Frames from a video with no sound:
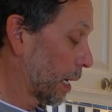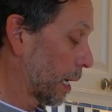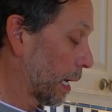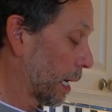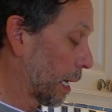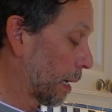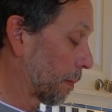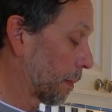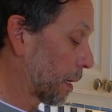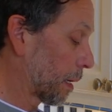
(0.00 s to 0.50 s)

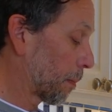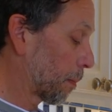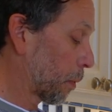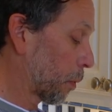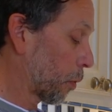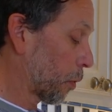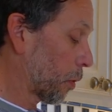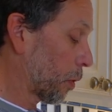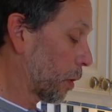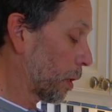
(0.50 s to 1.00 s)
And I'm going to
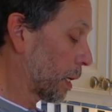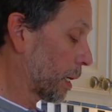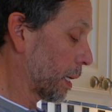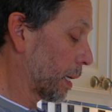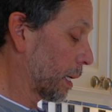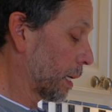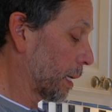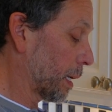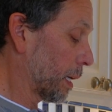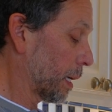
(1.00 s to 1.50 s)
pour it
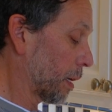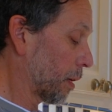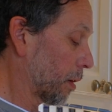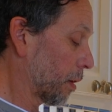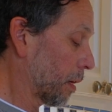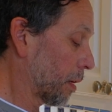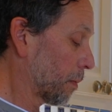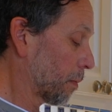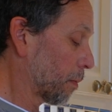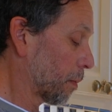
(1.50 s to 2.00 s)
in here
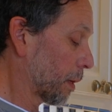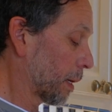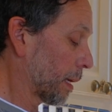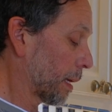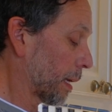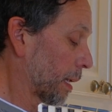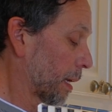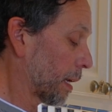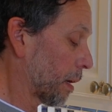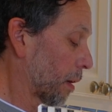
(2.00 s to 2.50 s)
and
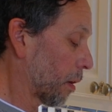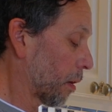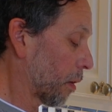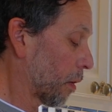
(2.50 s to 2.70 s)
get it